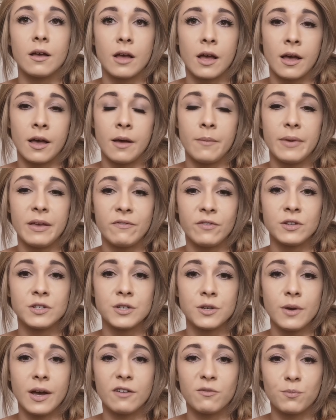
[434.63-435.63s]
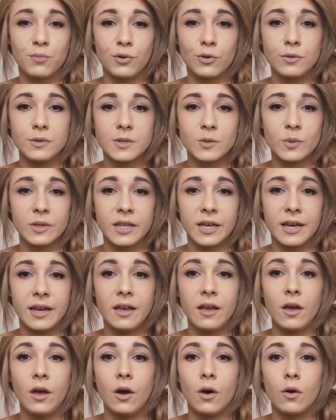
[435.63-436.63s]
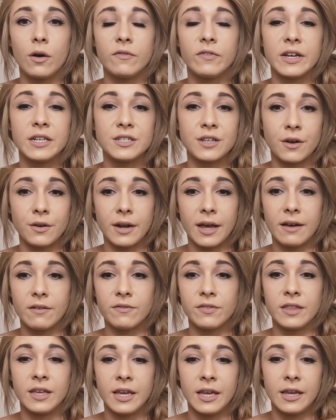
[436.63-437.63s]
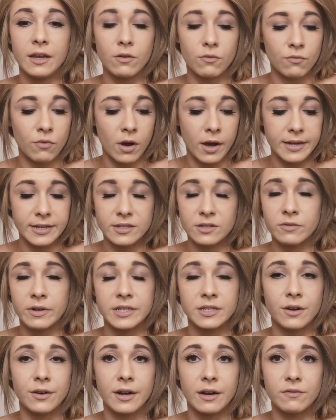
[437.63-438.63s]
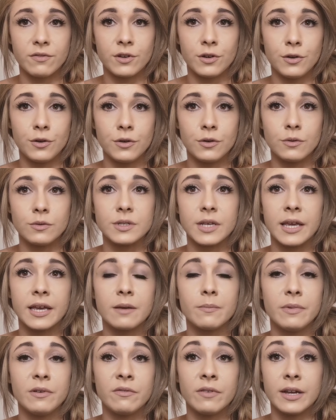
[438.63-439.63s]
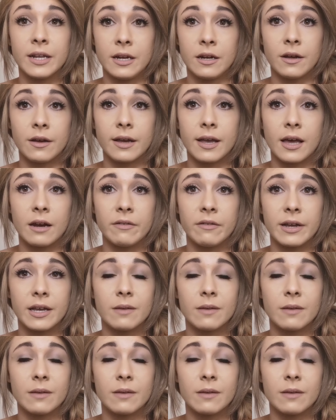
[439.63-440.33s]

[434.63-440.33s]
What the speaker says: If you do have prawns with it, or if I don't have the rice or I don't have the noodles, it can be really low calorie.